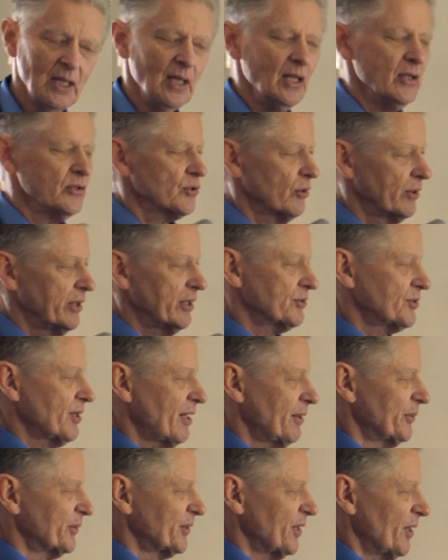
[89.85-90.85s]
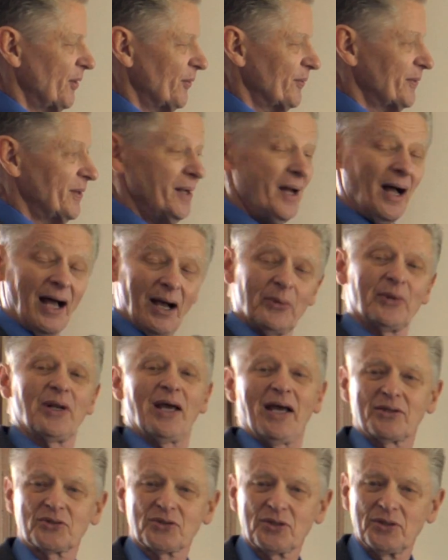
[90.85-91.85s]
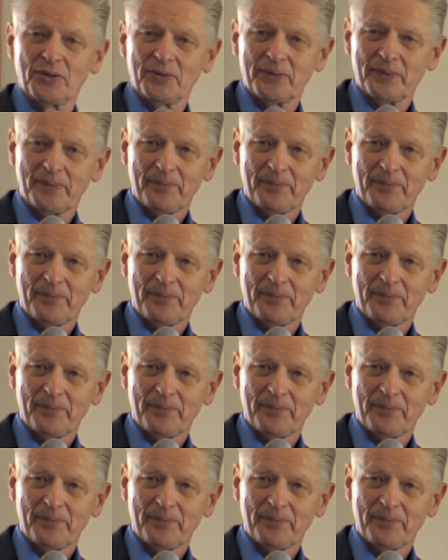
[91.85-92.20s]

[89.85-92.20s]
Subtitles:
So here's how it would go. I would ask you,